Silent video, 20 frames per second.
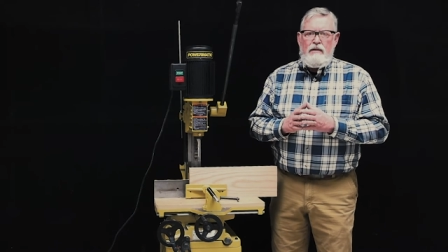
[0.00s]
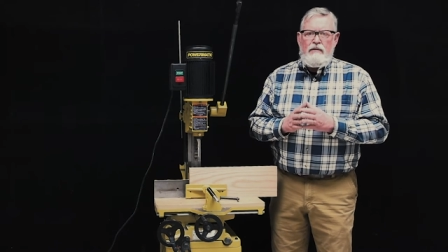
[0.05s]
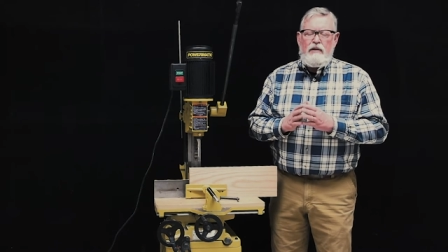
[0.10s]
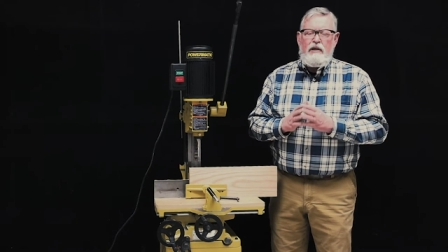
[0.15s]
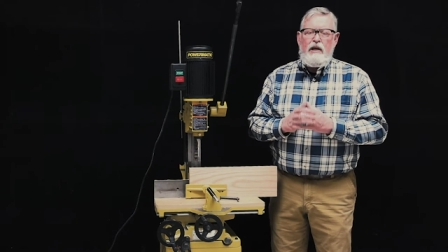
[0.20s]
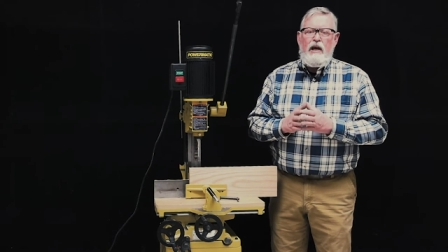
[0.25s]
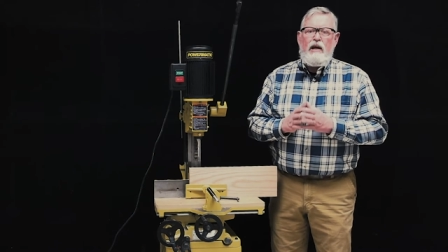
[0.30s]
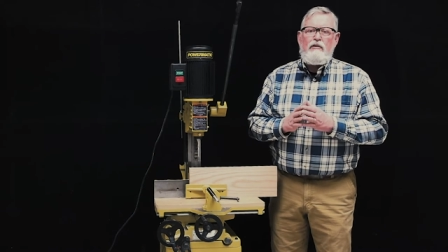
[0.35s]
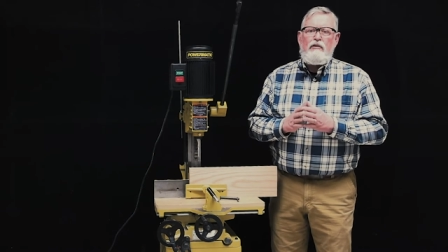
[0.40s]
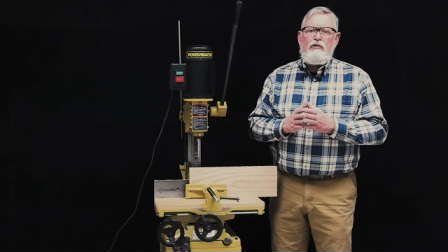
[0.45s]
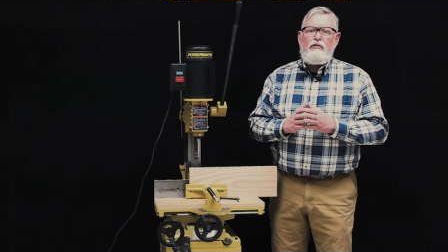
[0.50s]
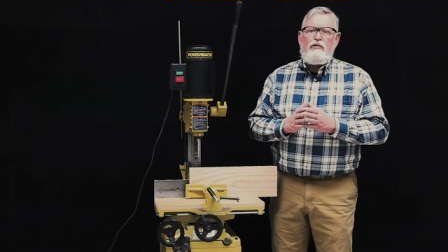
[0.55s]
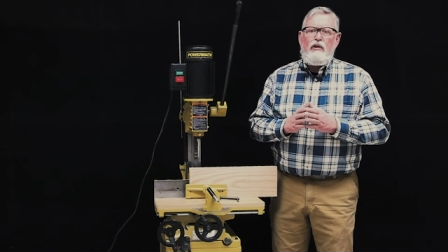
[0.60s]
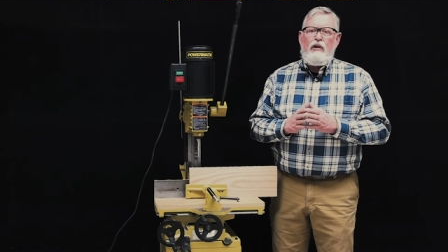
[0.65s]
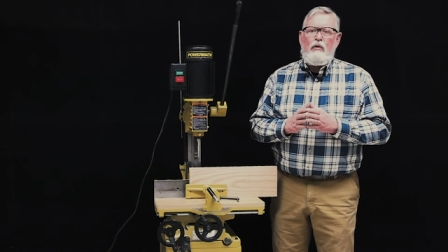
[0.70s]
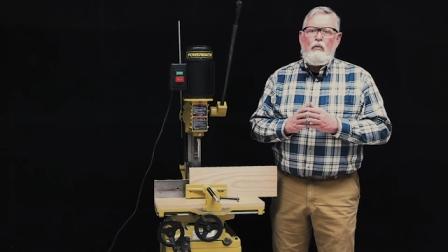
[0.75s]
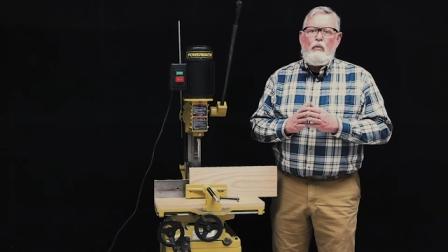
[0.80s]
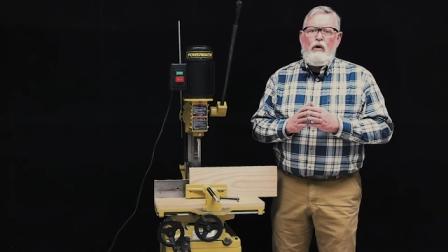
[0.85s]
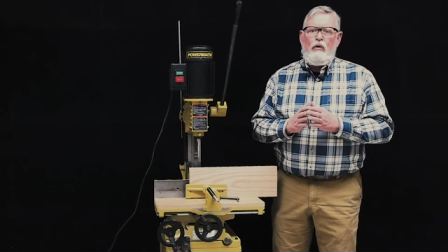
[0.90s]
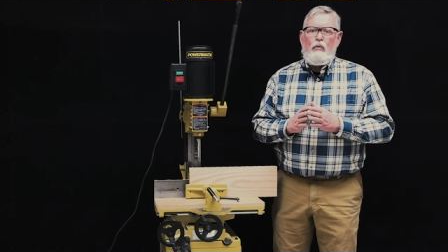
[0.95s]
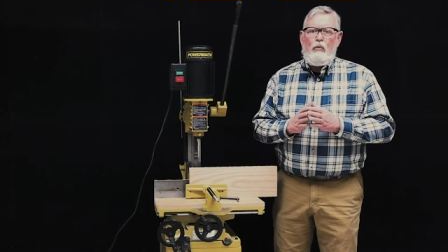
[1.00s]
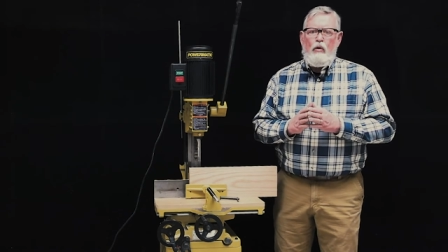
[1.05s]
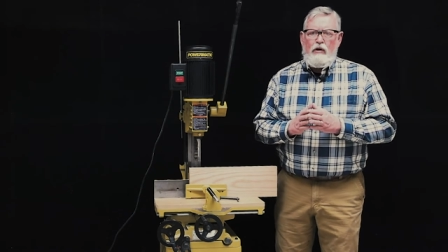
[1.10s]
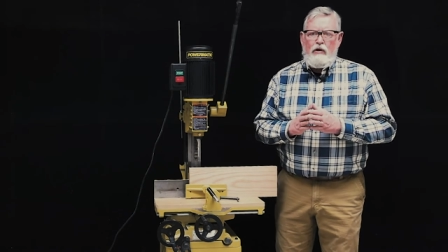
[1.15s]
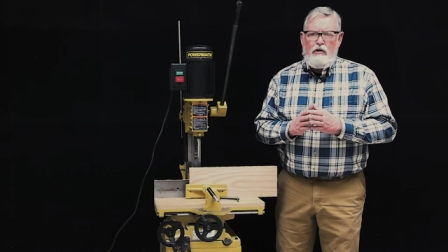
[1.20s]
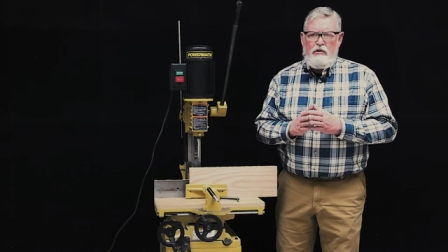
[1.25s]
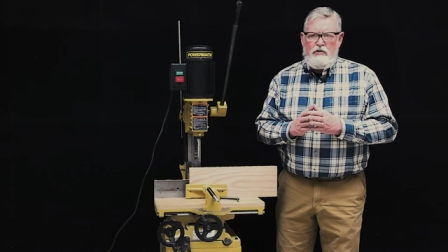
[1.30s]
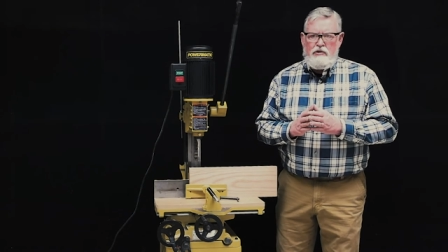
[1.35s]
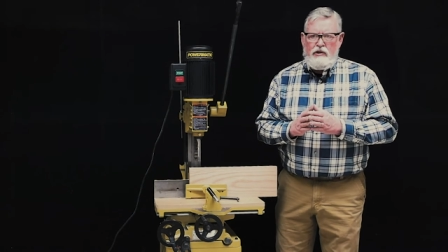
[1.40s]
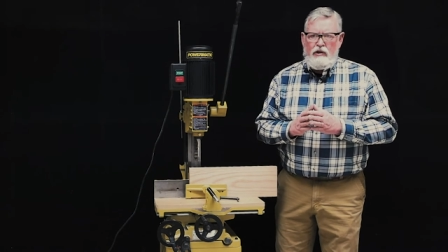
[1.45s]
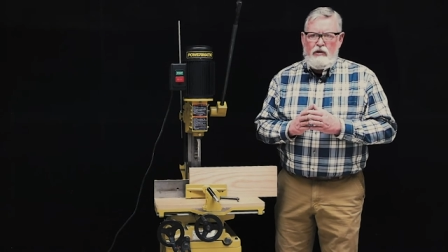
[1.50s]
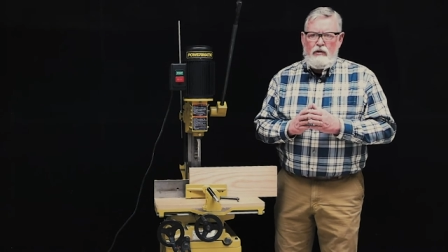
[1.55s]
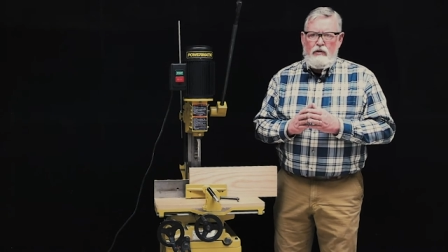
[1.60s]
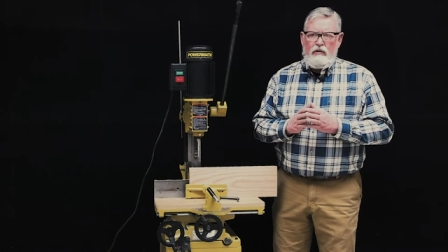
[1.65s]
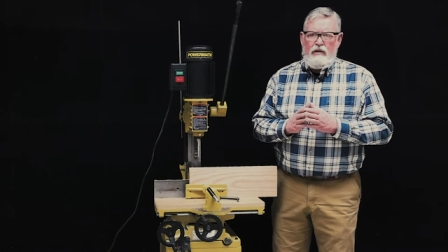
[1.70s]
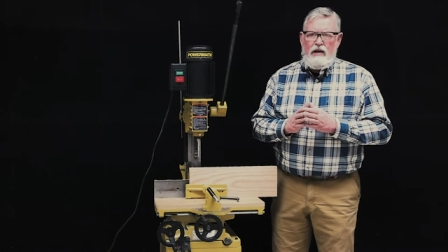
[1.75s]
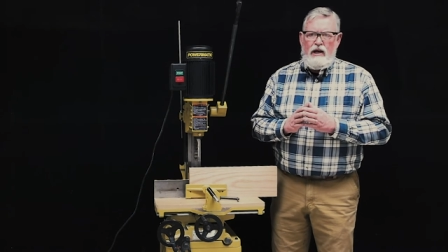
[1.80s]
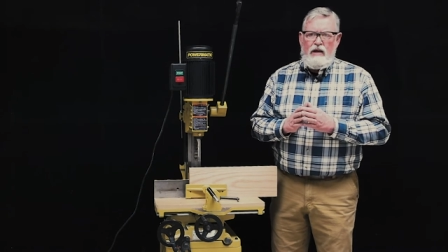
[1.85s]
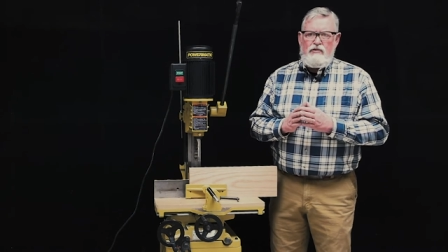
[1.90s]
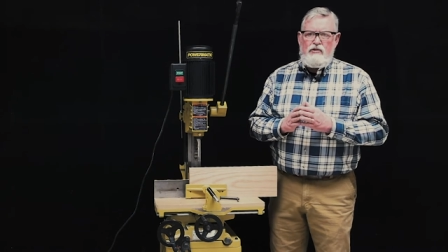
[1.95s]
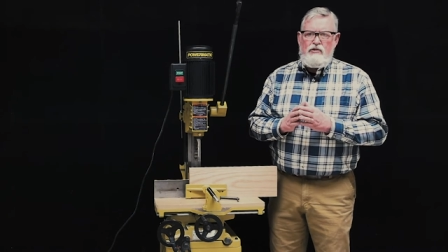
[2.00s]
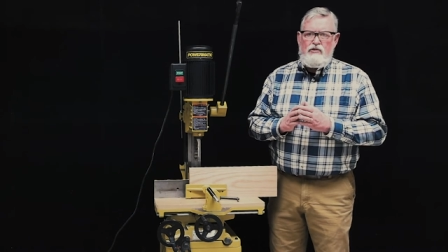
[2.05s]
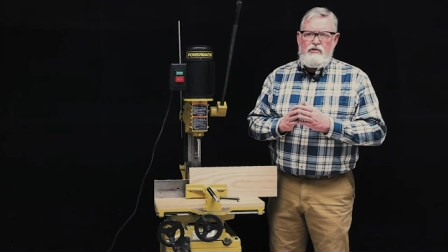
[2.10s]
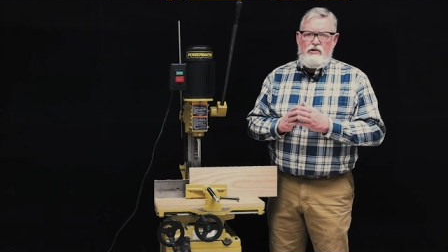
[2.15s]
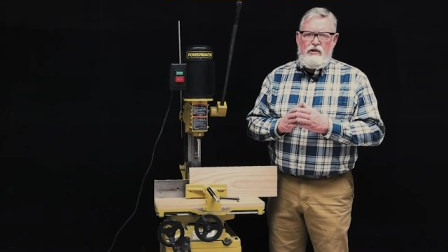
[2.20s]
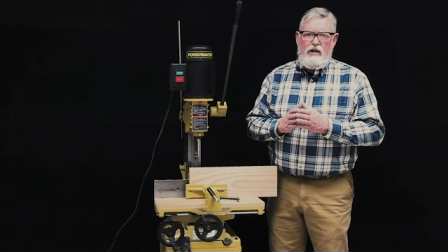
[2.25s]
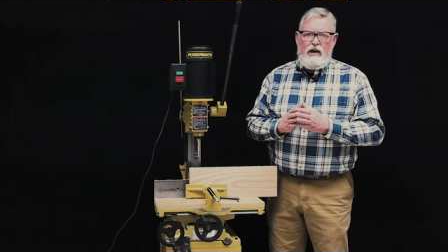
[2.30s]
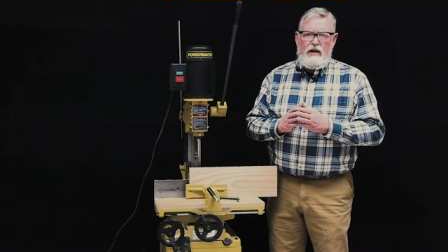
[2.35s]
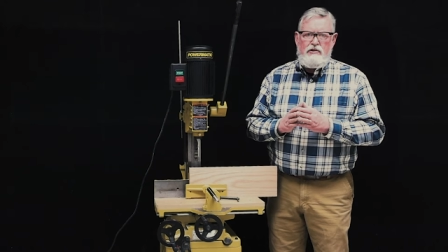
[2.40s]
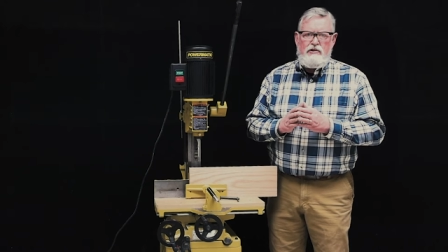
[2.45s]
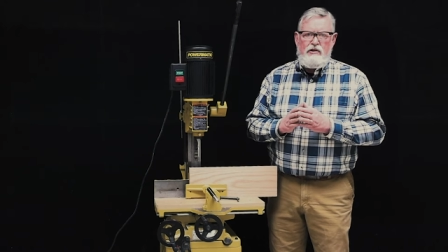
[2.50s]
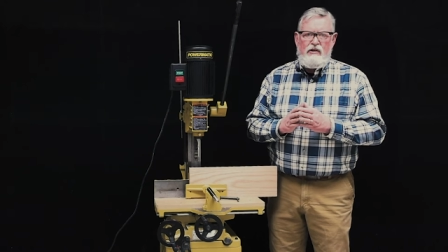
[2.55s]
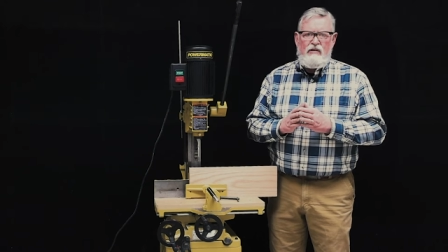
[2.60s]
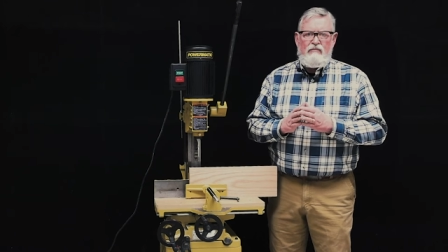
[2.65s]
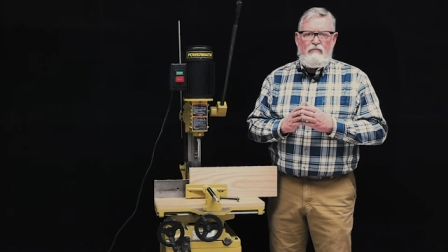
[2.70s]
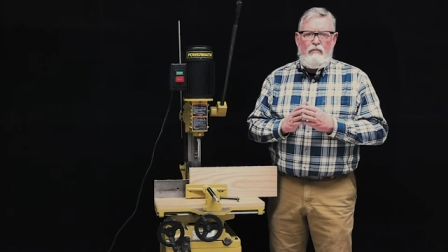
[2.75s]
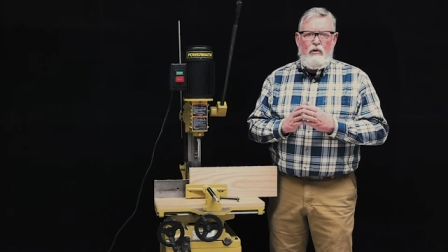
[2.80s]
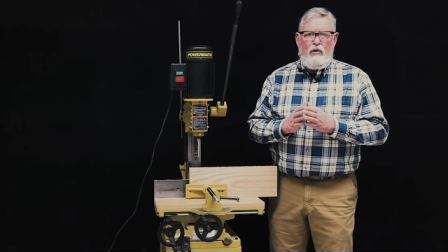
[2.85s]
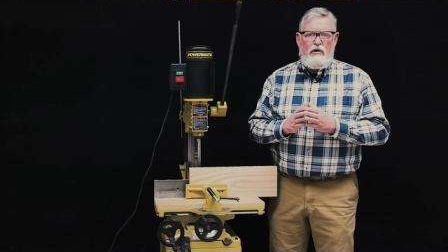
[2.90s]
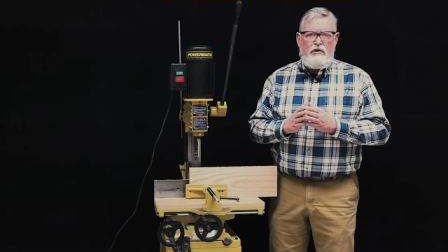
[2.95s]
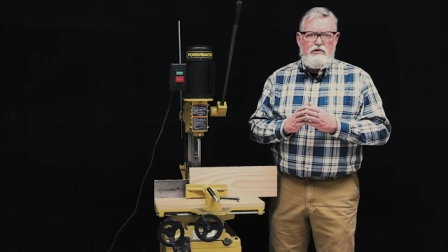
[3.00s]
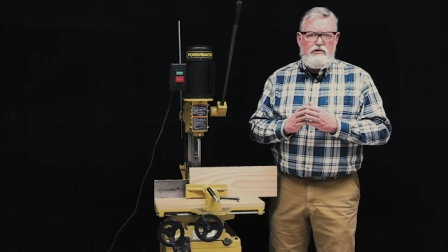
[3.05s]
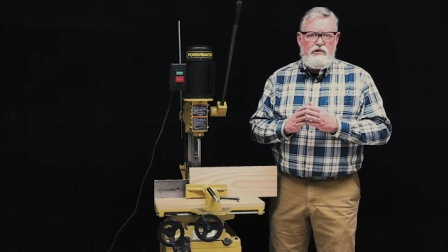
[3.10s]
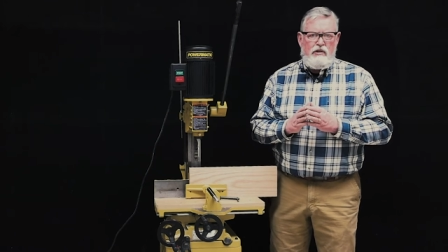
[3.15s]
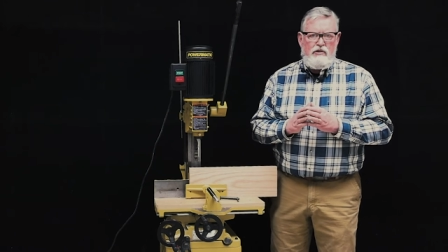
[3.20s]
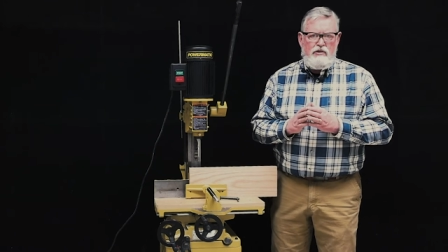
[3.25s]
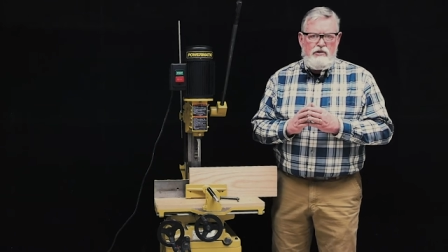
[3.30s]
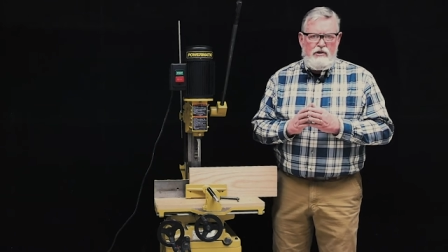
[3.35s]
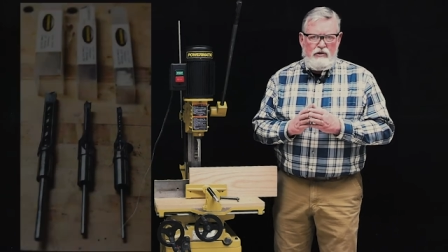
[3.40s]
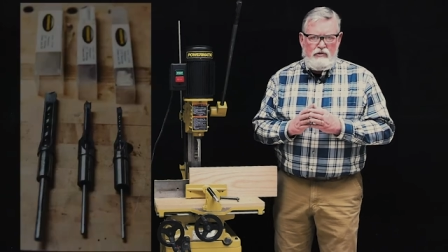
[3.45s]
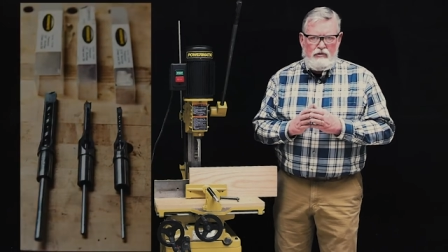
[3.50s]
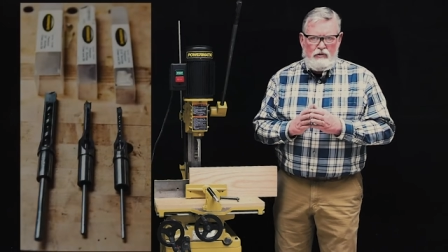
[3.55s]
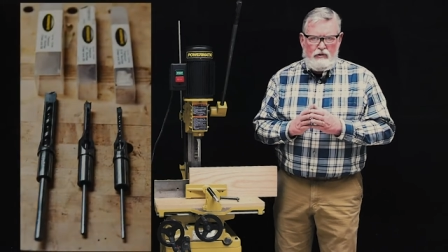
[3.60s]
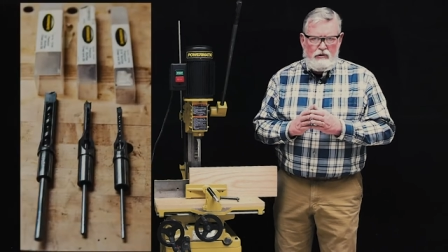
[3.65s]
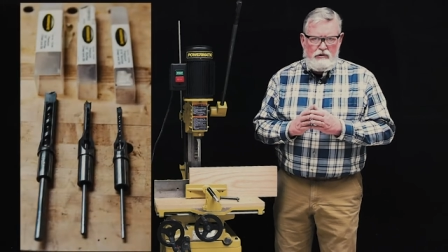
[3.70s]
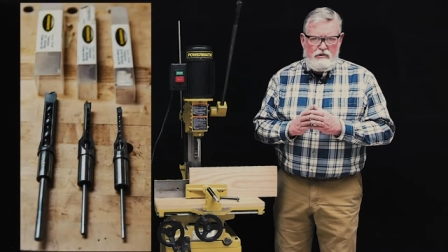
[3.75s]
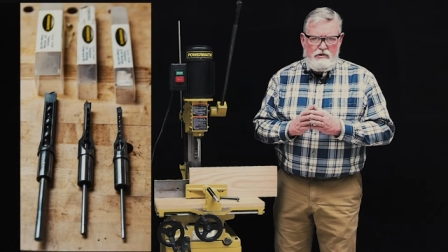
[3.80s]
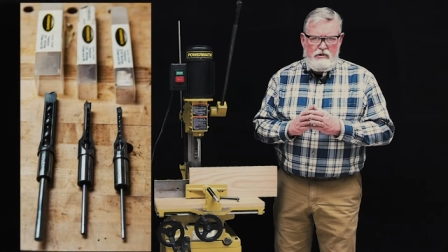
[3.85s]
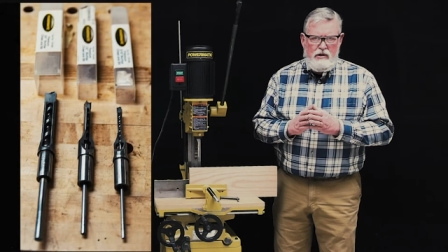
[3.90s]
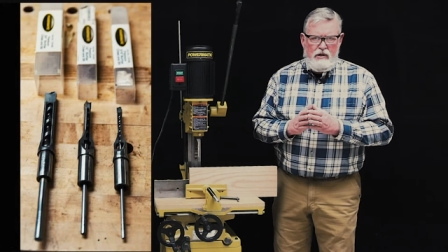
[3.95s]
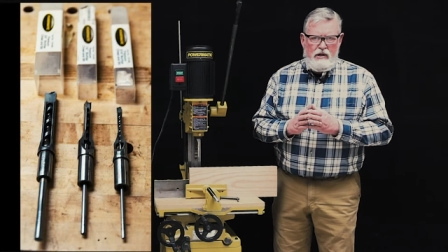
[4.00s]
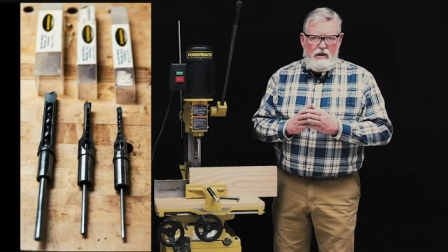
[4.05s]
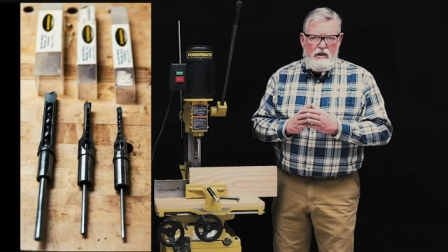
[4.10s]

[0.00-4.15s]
The Kansas City Woodworkers Guild has a selection of mortising chisels